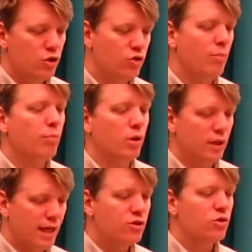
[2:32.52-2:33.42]

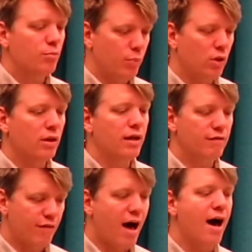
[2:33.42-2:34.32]
triplet,
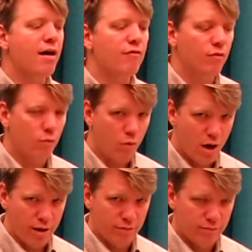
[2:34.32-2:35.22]
triplet, 5,
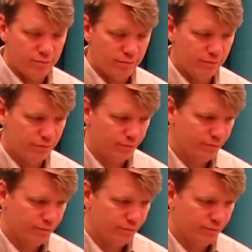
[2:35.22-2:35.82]
1.